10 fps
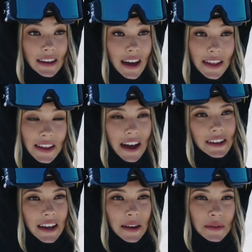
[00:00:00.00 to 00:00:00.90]
yeah, the
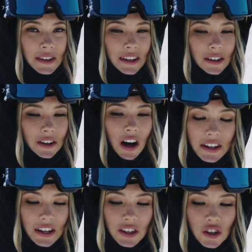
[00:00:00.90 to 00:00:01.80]
X Games and
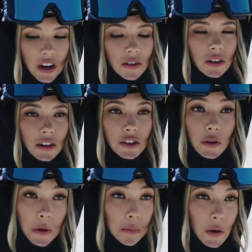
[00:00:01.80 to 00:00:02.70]
contests in general are
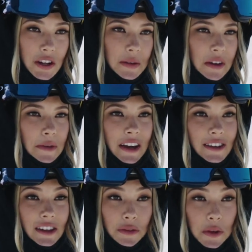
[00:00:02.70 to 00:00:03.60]
super important to me
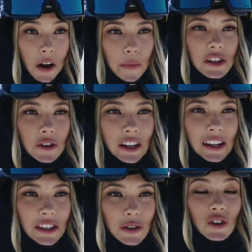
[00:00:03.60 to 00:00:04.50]
because it gives me an
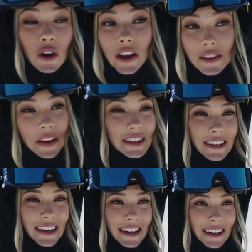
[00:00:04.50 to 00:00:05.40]
opportunity to showcase my
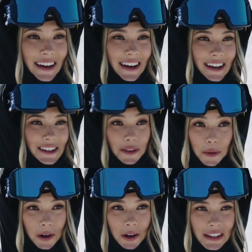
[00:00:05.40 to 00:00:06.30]
skiing to the
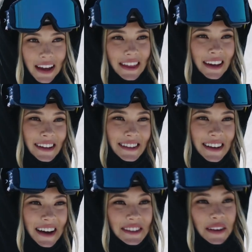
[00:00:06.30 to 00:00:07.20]
world. I think
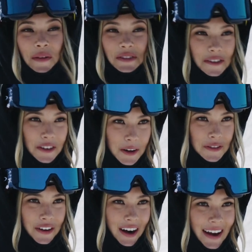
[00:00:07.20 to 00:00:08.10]
it's sometimes
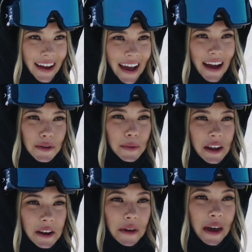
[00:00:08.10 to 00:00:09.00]
difficult for
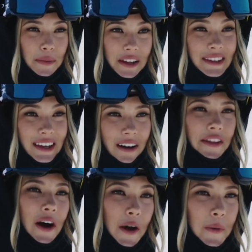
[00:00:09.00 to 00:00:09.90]
everybody to be able to see all
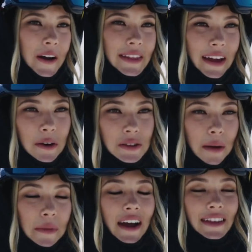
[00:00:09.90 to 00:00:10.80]
the hard work that goes
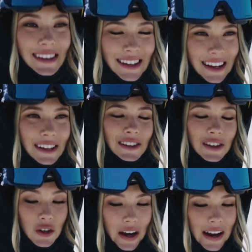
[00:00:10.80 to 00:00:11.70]
on behind the scenes
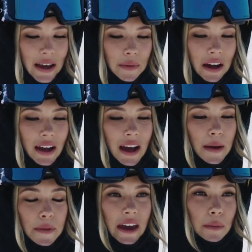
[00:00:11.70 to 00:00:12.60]
and training, but
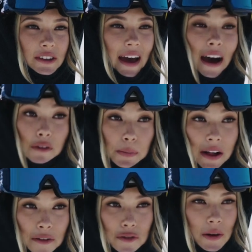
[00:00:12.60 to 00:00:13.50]
being able to have a
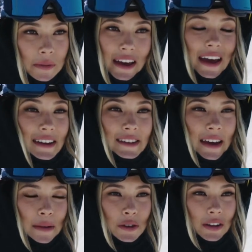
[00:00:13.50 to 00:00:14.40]
platform like X
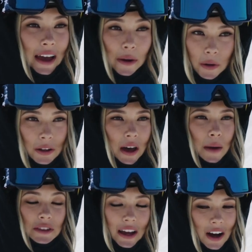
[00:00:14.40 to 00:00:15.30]
Games or like World
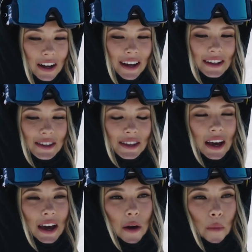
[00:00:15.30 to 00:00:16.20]
Cups, like contests,
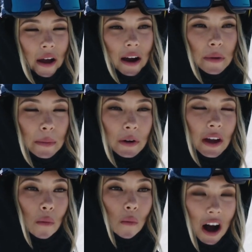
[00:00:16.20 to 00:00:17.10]
where people
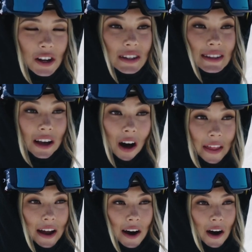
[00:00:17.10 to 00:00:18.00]
can watch and see
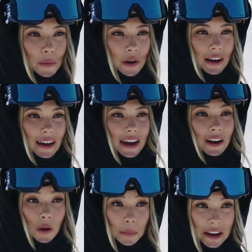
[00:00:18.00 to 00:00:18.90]
all that hard work
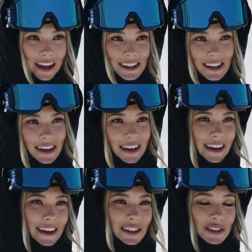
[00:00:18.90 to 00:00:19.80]
culminate
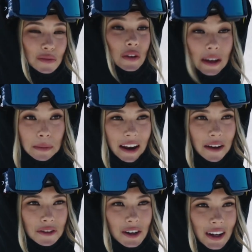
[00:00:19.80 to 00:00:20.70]
is really
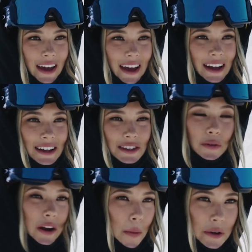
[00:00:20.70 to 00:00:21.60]
meaningful and it's a
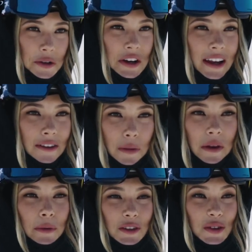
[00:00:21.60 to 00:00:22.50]
great opportunity for
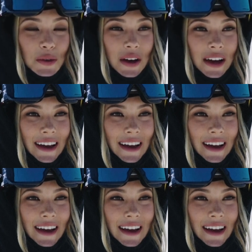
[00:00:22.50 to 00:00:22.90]
people to